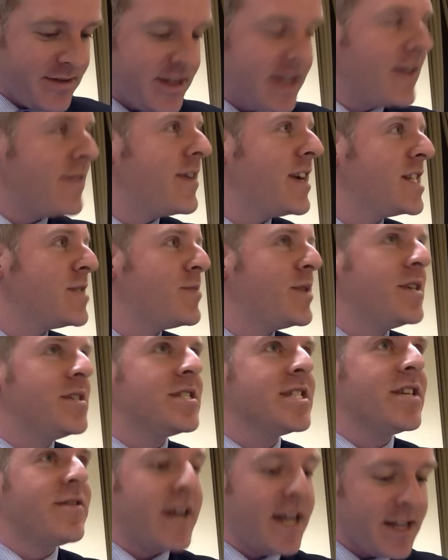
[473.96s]
if that's
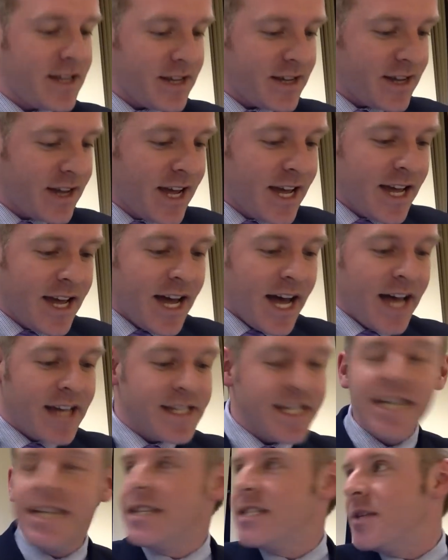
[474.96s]
pronounced correctly,
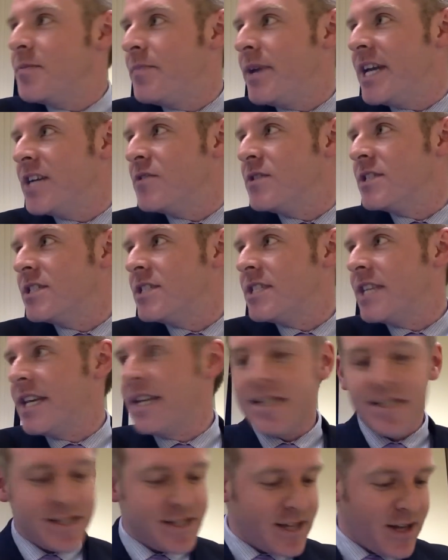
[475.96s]
and he's the patron
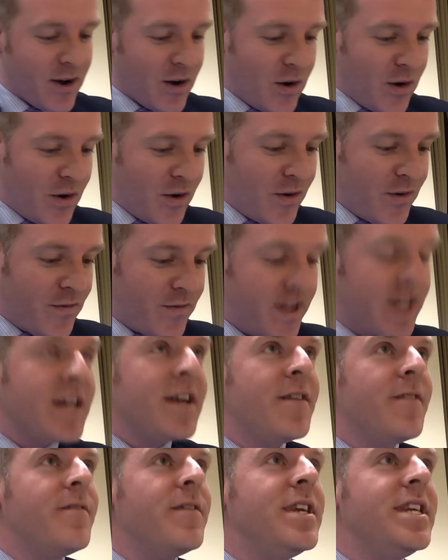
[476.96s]
saint of
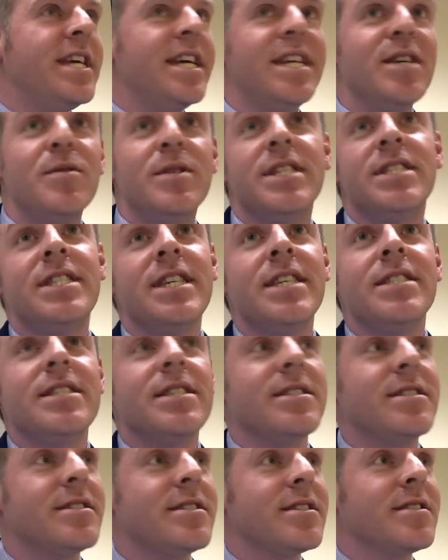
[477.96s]
venereal
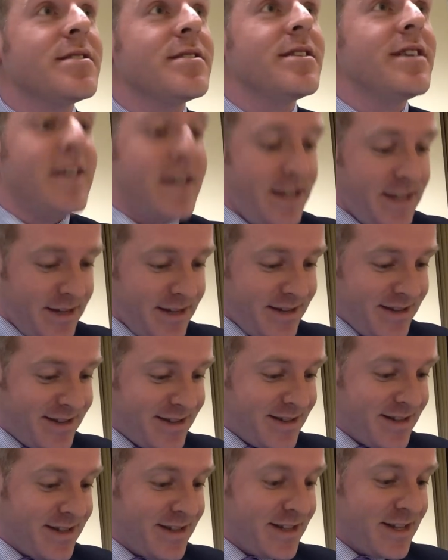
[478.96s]
diseases,
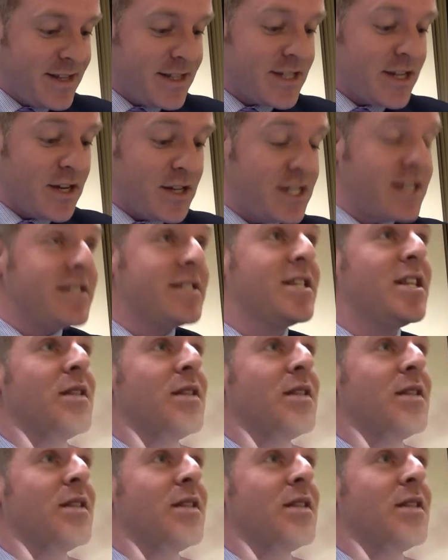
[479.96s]
such as